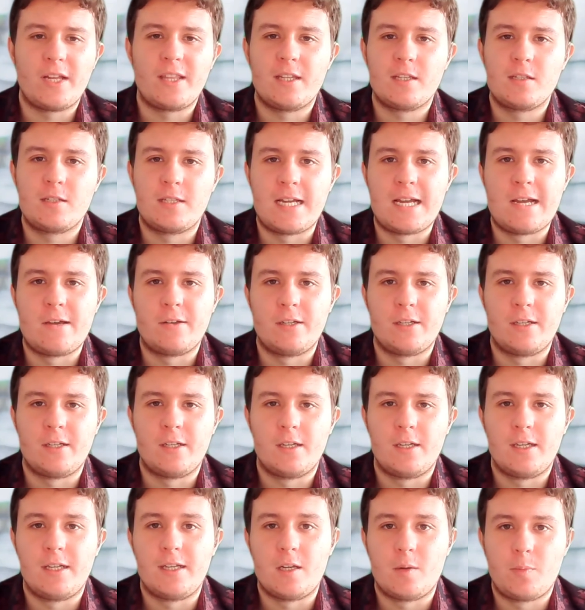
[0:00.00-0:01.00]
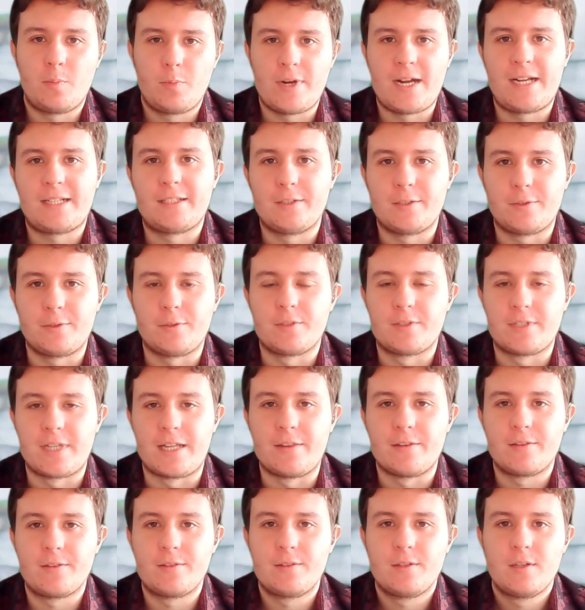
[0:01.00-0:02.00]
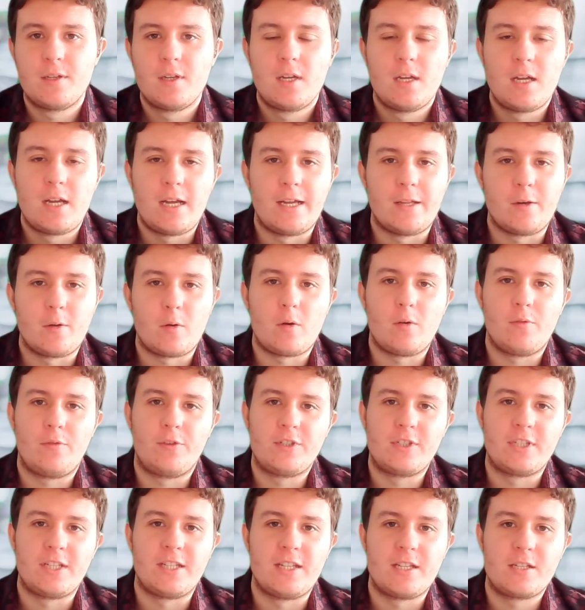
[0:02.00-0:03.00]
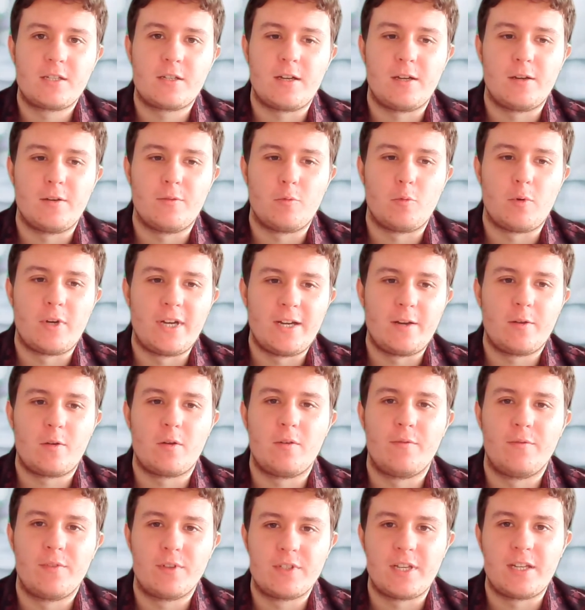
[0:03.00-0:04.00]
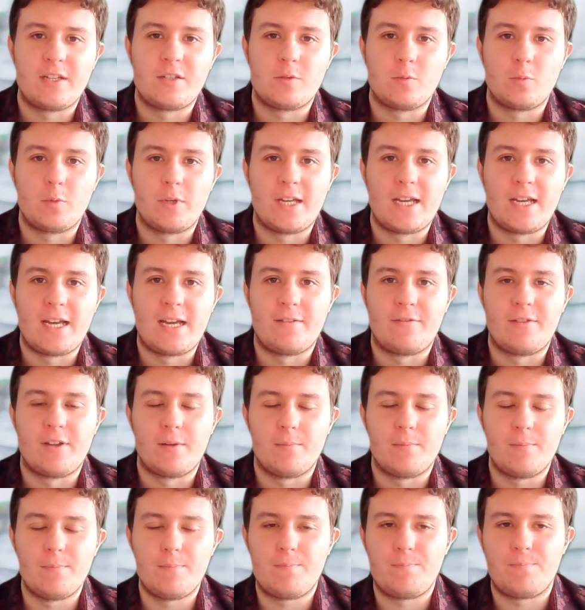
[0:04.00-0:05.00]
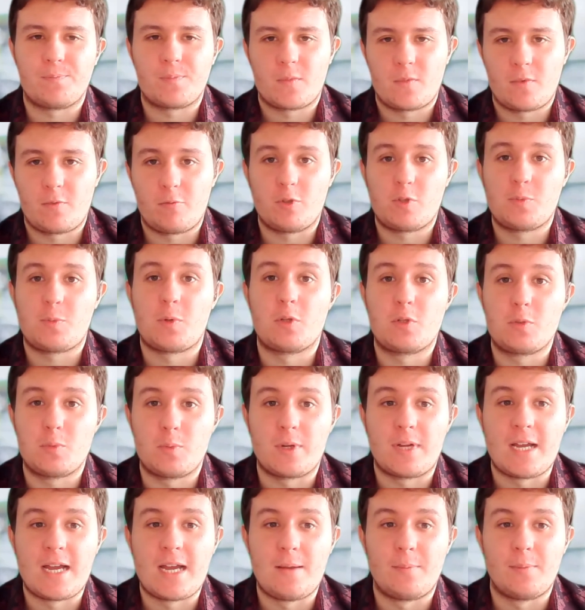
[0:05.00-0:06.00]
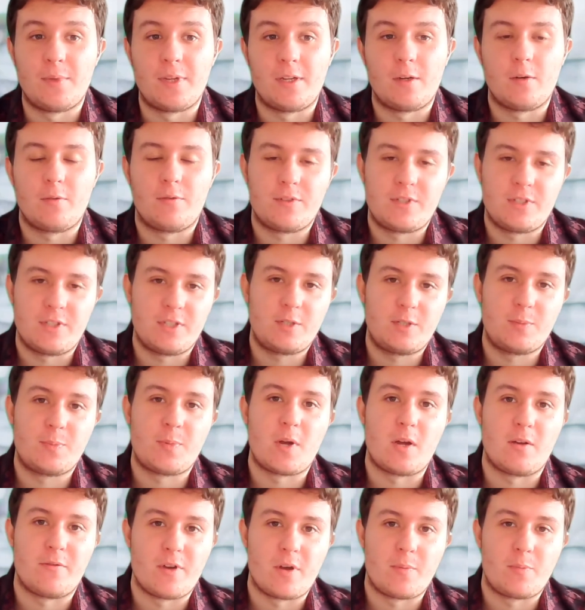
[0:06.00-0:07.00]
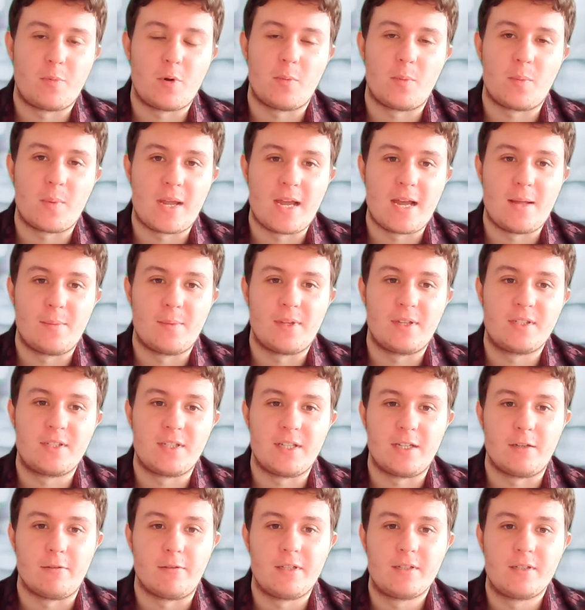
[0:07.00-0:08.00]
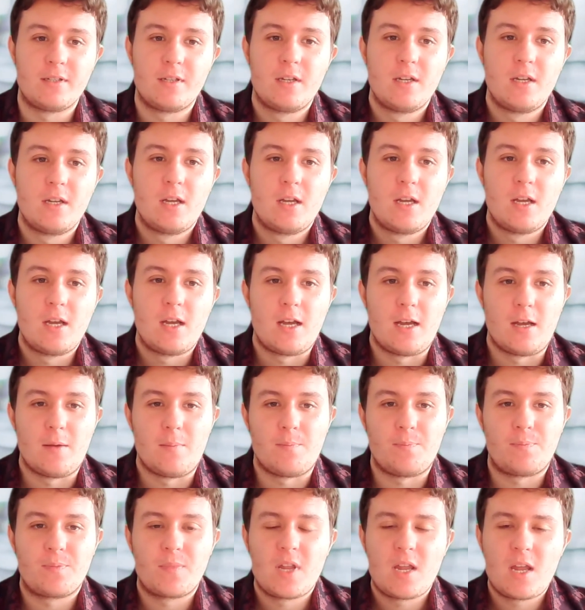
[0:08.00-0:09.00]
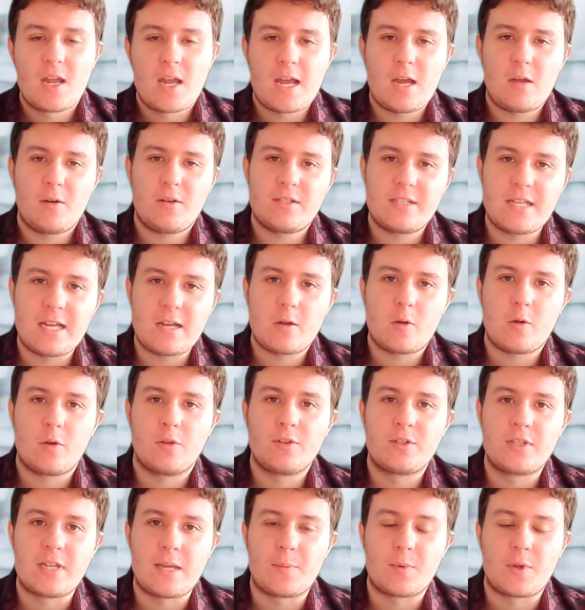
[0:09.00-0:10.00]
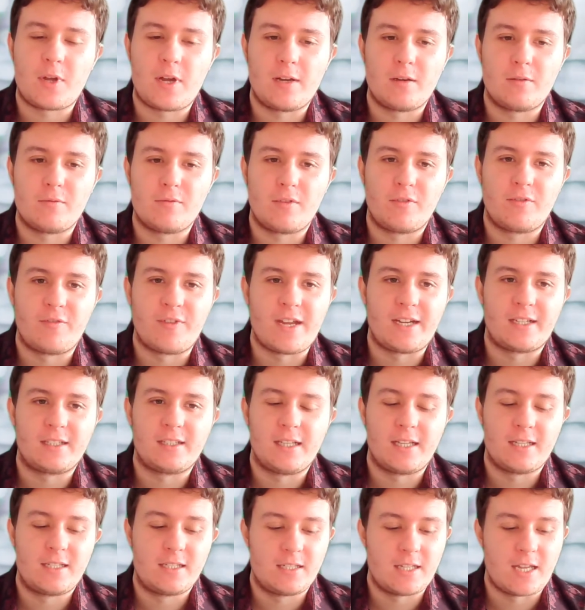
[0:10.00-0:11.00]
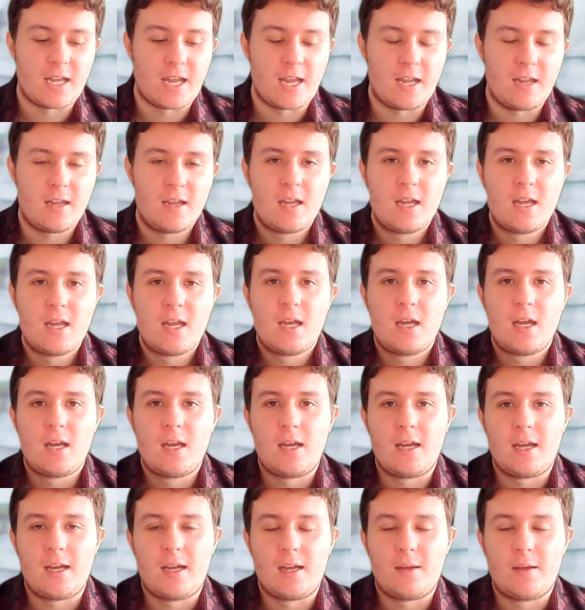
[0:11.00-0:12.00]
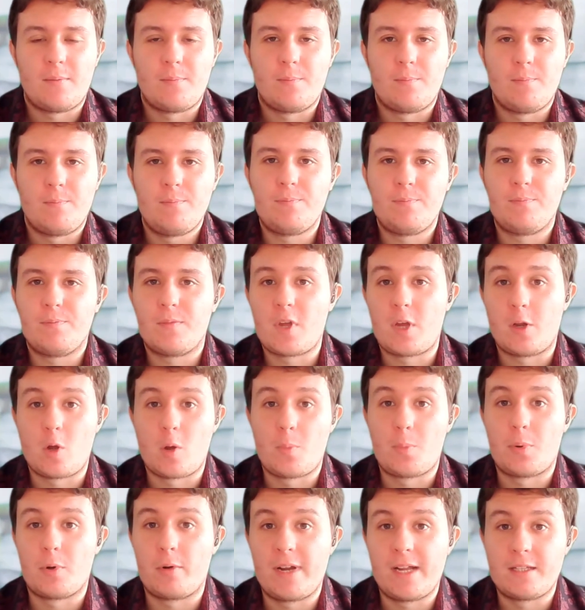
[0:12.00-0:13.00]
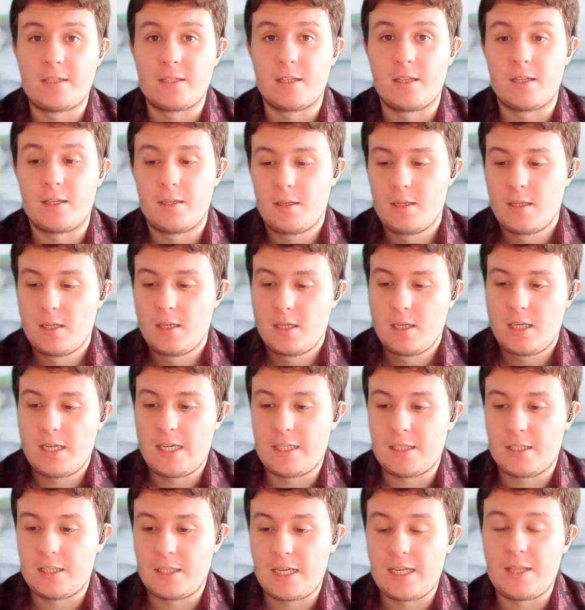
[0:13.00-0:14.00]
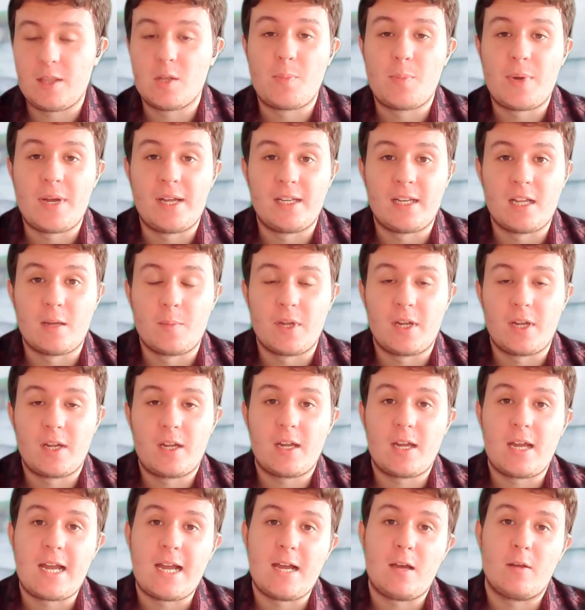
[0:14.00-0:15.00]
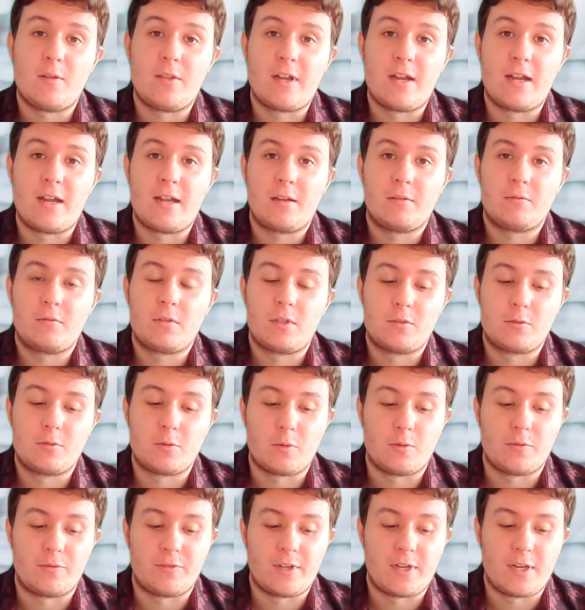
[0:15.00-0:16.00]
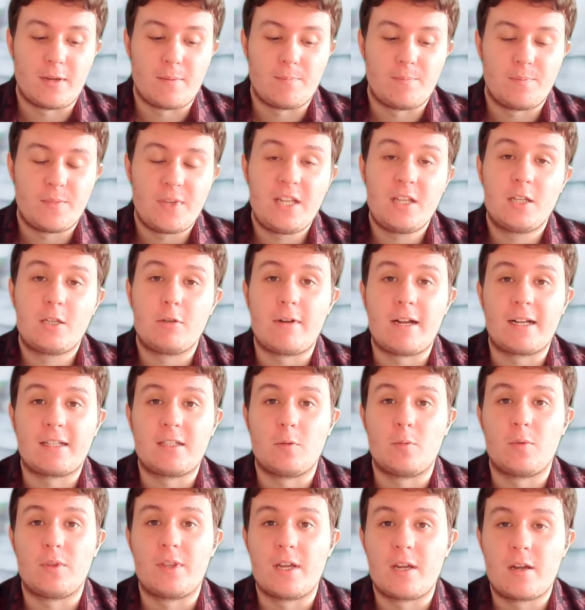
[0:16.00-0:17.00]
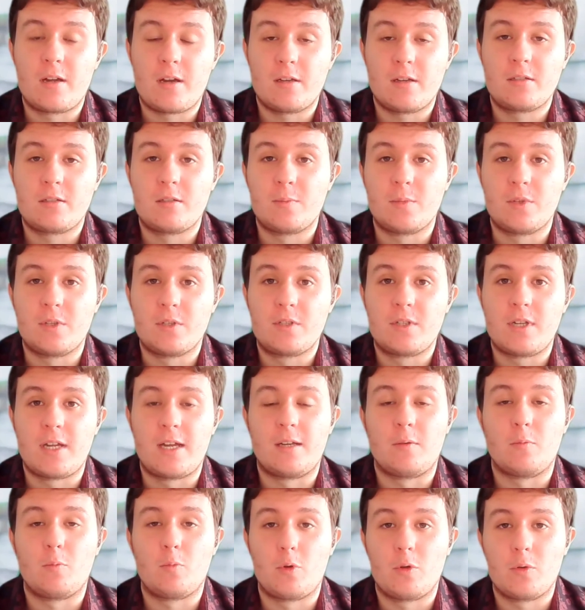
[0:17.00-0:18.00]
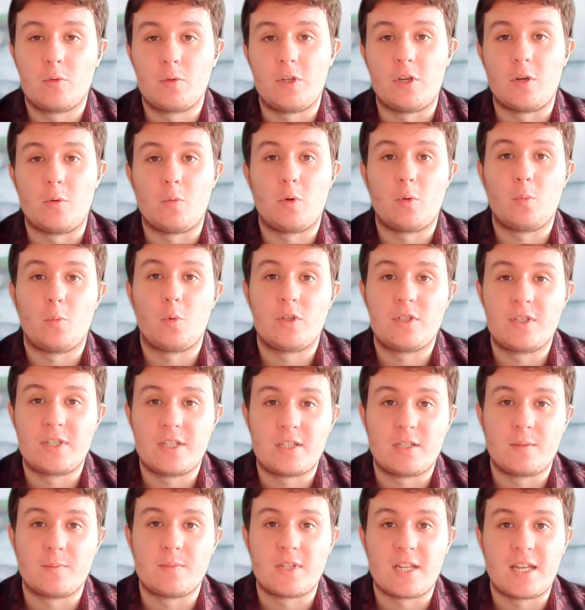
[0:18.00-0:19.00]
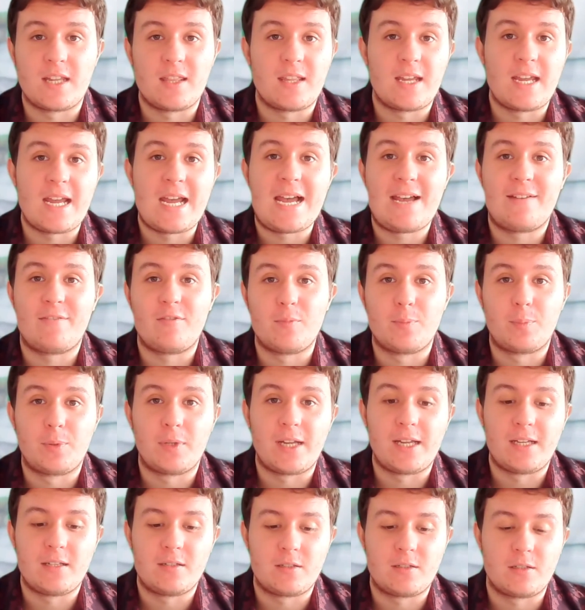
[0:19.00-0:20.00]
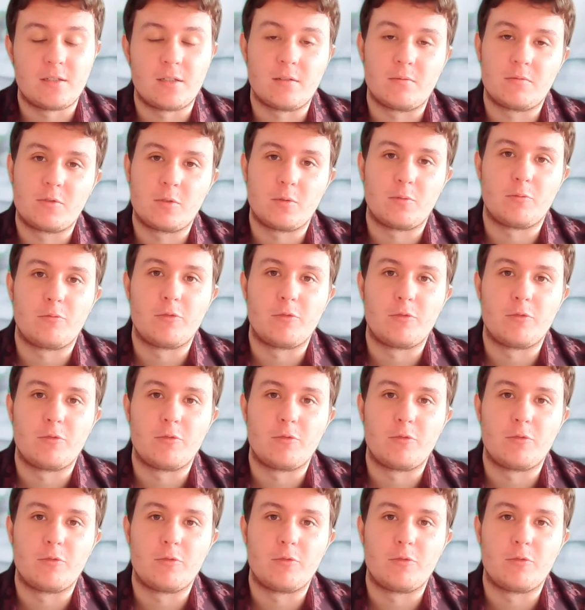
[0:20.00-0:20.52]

this down in a practical sense, and obviously in this kind of wider conversation we're having, responsible gambling, and obviously this is part of our problem gambling series, how does that concept kind of affect, let's say, an operator in the pandemic, how they're sort of interacting with their customers, and what systems they have in place to sort of